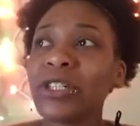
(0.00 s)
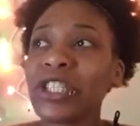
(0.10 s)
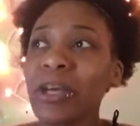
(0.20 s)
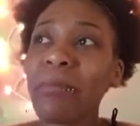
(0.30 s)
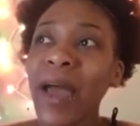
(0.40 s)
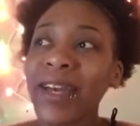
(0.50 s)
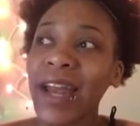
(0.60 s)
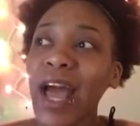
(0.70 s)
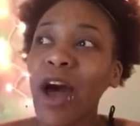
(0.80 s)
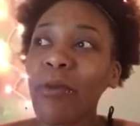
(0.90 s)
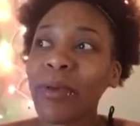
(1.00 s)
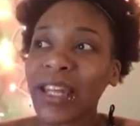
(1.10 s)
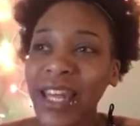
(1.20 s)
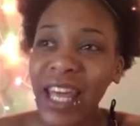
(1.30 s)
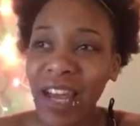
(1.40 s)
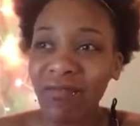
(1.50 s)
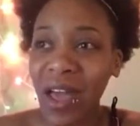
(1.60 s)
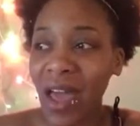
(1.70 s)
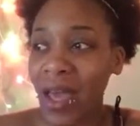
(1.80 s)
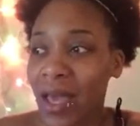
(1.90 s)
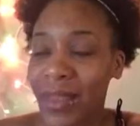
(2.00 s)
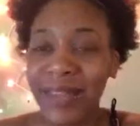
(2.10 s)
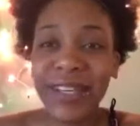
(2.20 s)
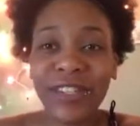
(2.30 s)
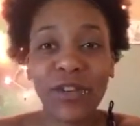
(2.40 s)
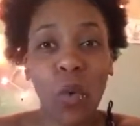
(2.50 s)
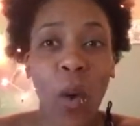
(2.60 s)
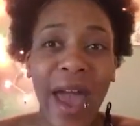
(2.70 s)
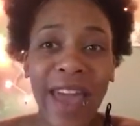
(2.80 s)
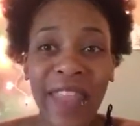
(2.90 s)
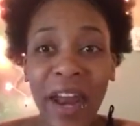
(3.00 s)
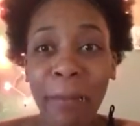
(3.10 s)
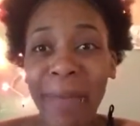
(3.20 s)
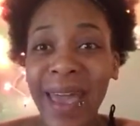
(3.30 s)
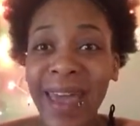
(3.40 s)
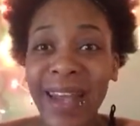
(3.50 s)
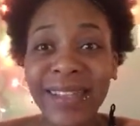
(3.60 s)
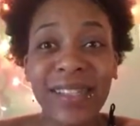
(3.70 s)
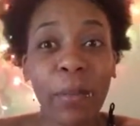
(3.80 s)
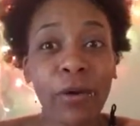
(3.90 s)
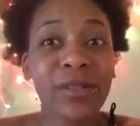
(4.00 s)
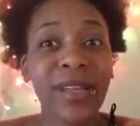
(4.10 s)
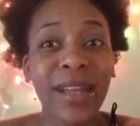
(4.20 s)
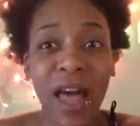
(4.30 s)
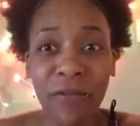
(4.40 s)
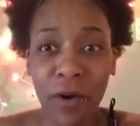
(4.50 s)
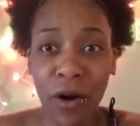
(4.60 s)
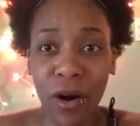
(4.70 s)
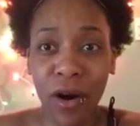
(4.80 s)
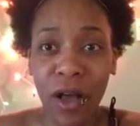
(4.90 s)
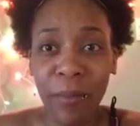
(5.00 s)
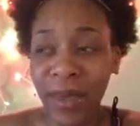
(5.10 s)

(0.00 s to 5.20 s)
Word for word: but she might now believe that this is the way that a man is supposed to love her,